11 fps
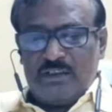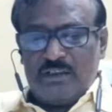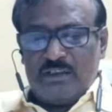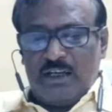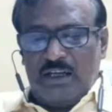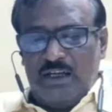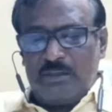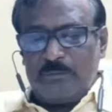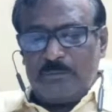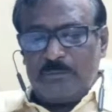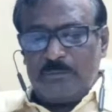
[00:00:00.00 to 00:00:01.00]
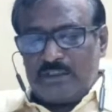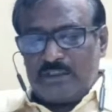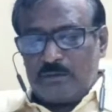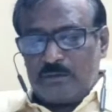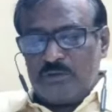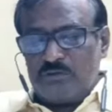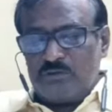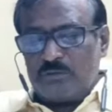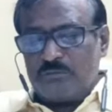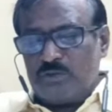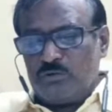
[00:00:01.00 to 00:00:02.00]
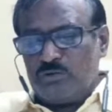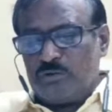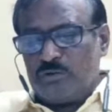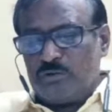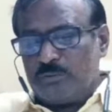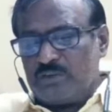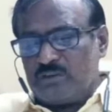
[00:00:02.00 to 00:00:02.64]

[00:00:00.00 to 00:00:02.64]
and may thereupon, subject to the provisions